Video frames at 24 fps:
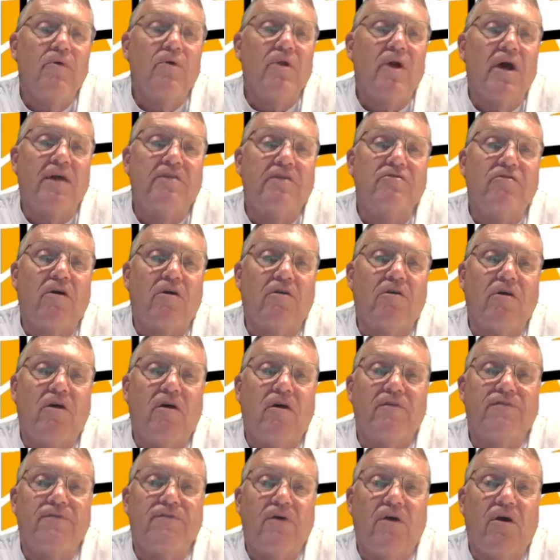You and I talked
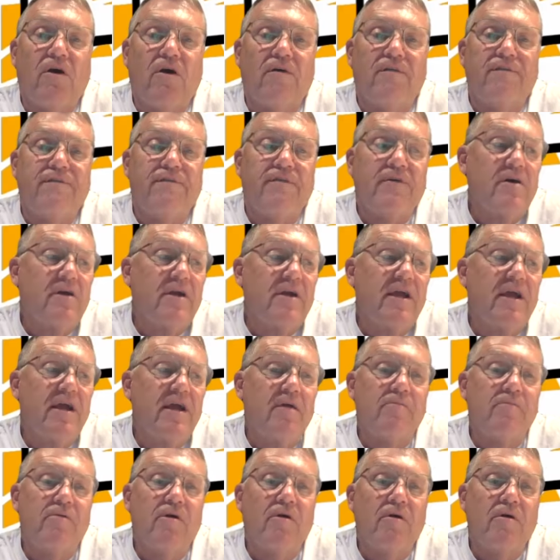off
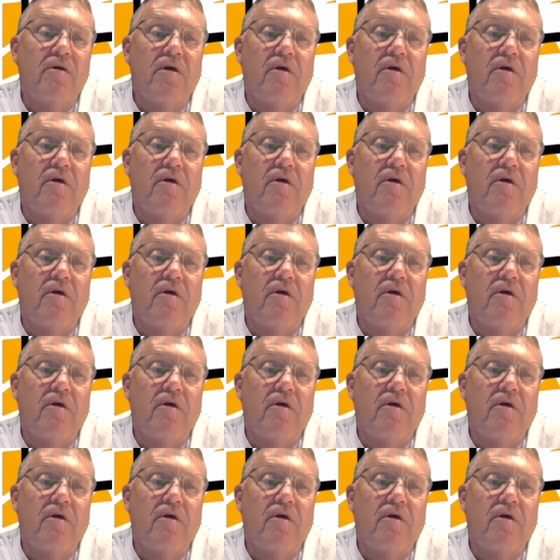camera